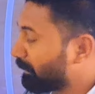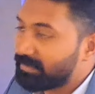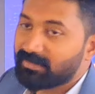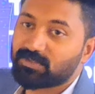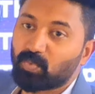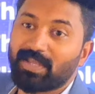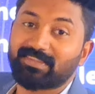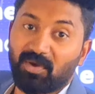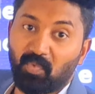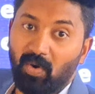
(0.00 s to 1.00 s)
begins
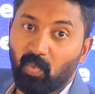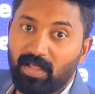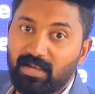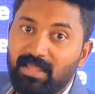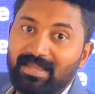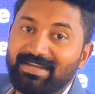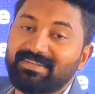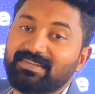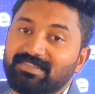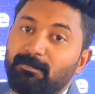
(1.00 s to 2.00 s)
with a vowel,
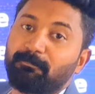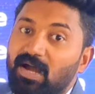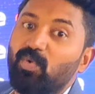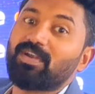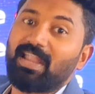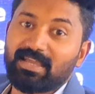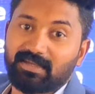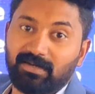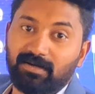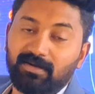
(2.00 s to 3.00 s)
it doesn't sound
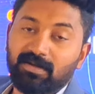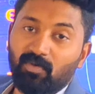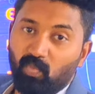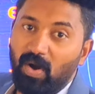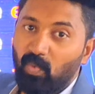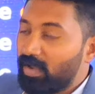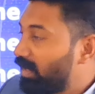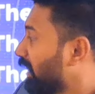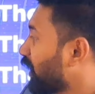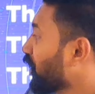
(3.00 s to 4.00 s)
like a
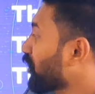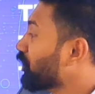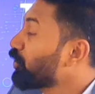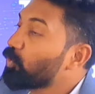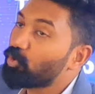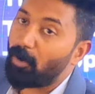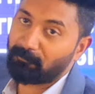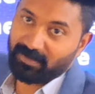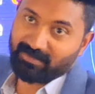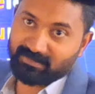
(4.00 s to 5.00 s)
vowel.
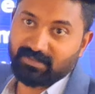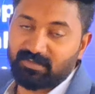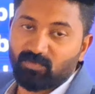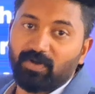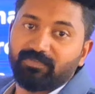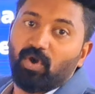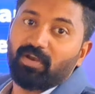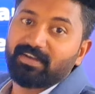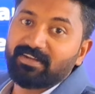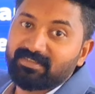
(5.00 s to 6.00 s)
Europeans, this is what we
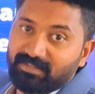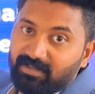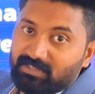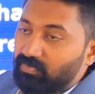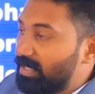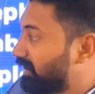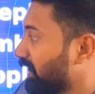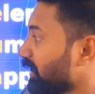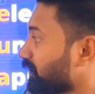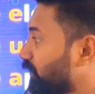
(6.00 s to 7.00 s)
already discussed,
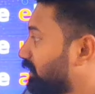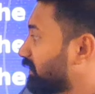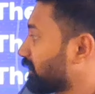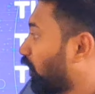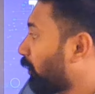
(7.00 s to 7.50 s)
right? So this is